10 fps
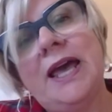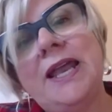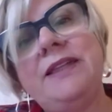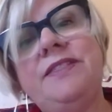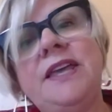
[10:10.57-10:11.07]

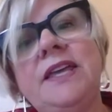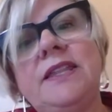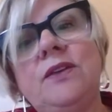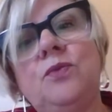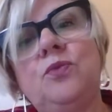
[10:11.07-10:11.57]
And I
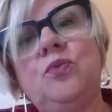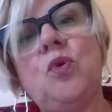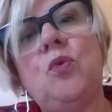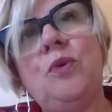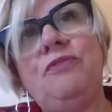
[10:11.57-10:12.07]
think that
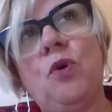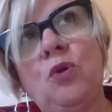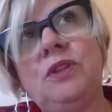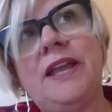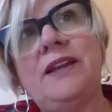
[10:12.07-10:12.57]
what we've
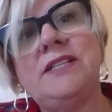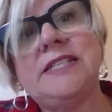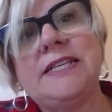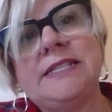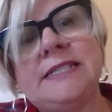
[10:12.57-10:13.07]
all
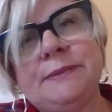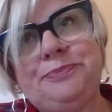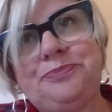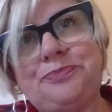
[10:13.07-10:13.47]
learned is